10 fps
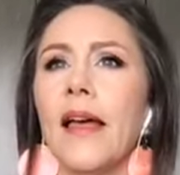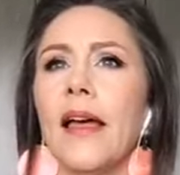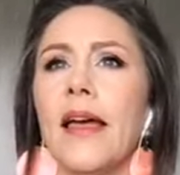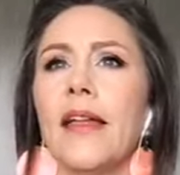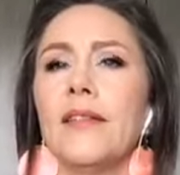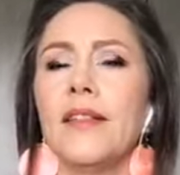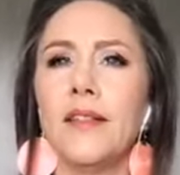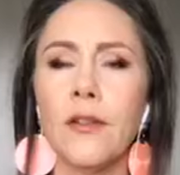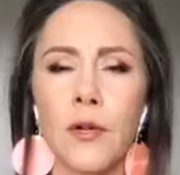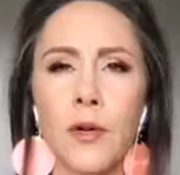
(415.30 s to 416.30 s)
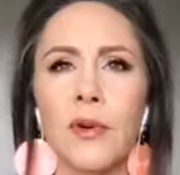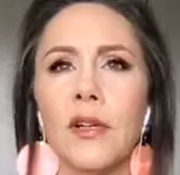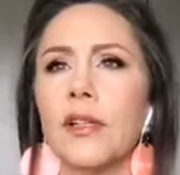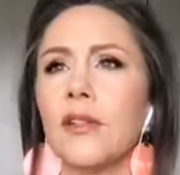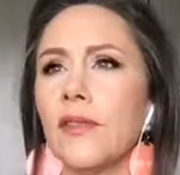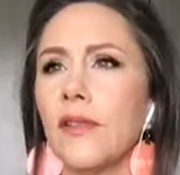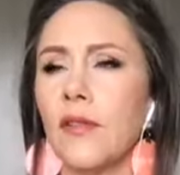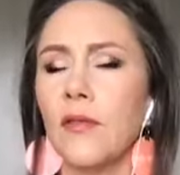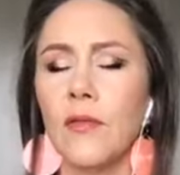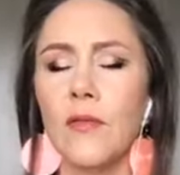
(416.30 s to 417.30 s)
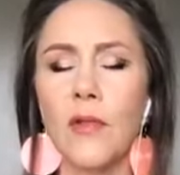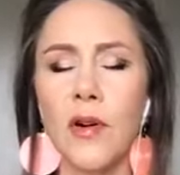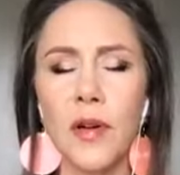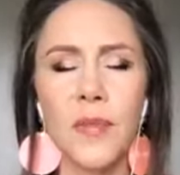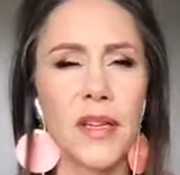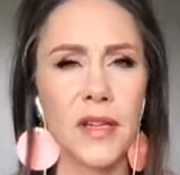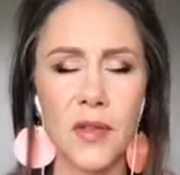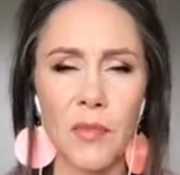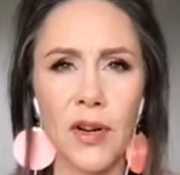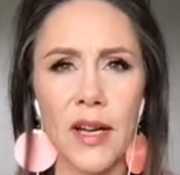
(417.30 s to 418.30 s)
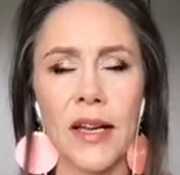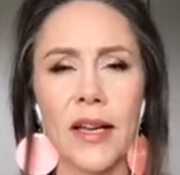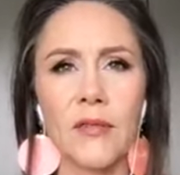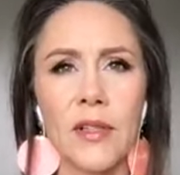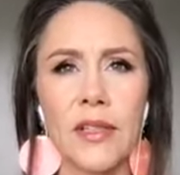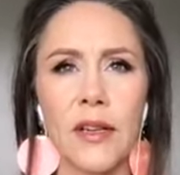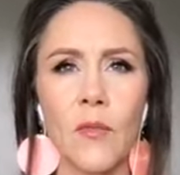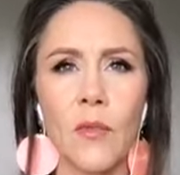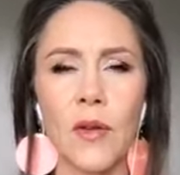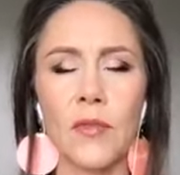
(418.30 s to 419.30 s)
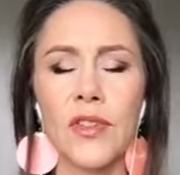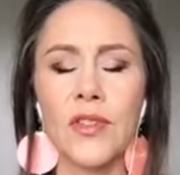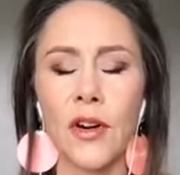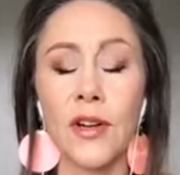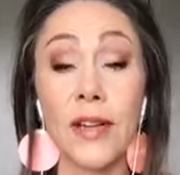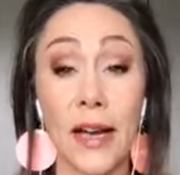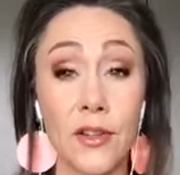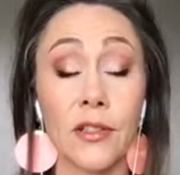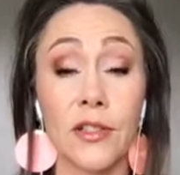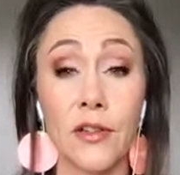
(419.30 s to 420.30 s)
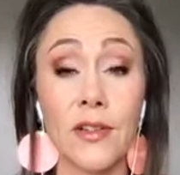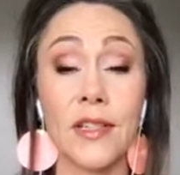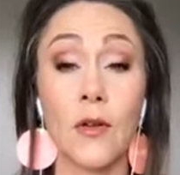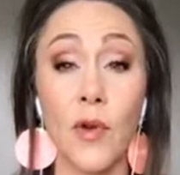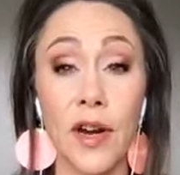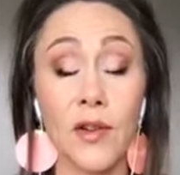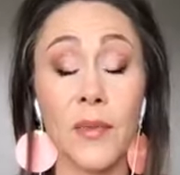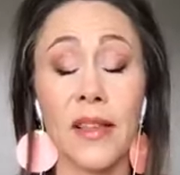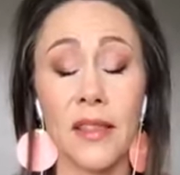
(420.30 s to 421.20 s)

And did the workbook, woke up the next morning and was like, started actually noticing where do my